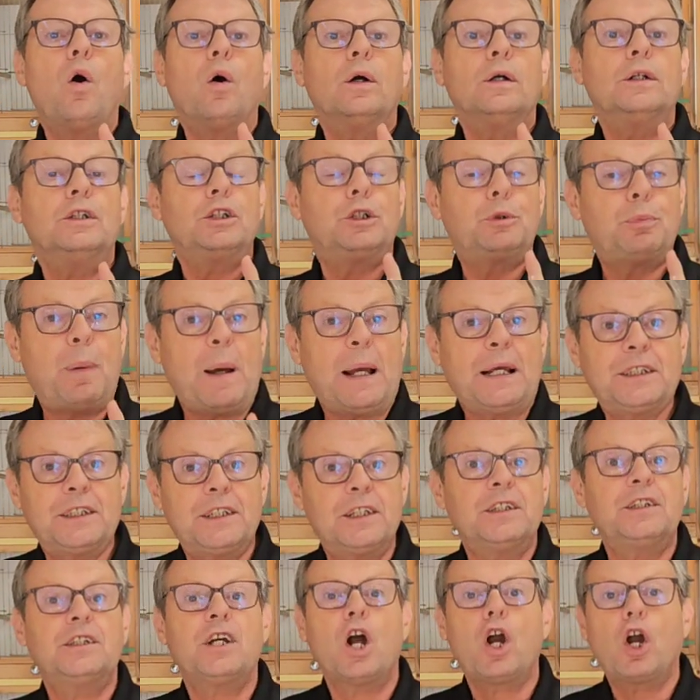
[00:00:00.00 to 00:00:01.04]

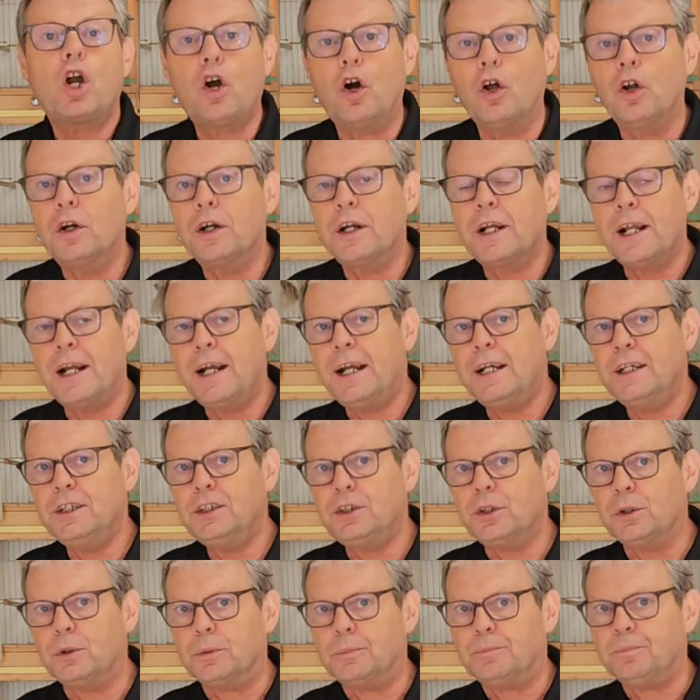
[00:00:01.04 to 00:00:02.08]
specialist Colour Canary
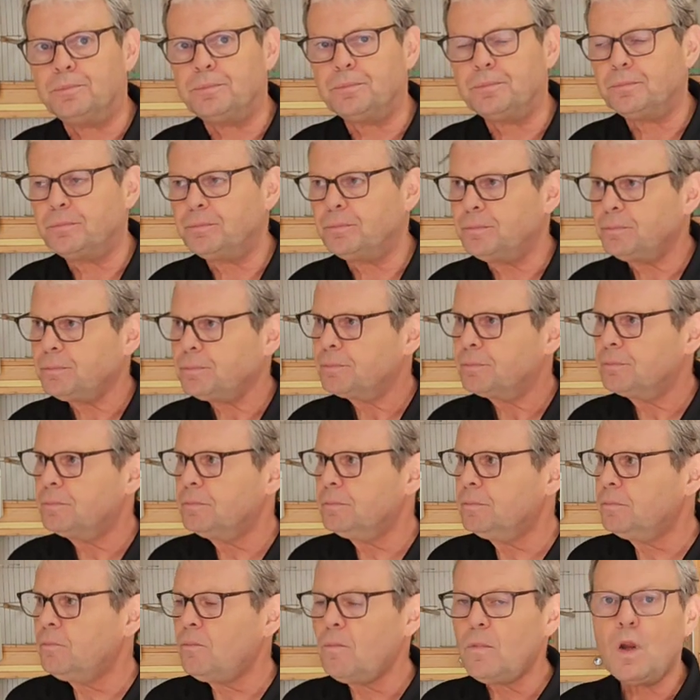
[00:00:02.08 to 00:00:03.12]
show.
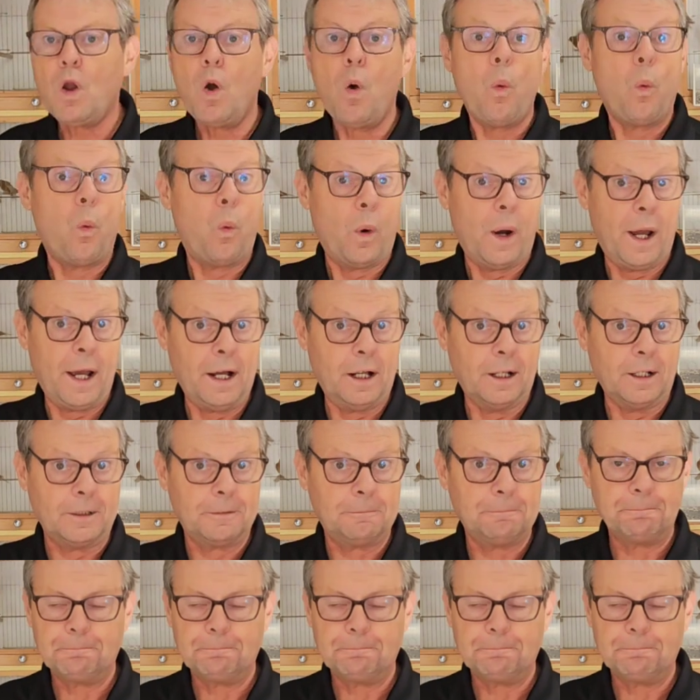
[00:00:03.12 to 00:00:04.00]
Well,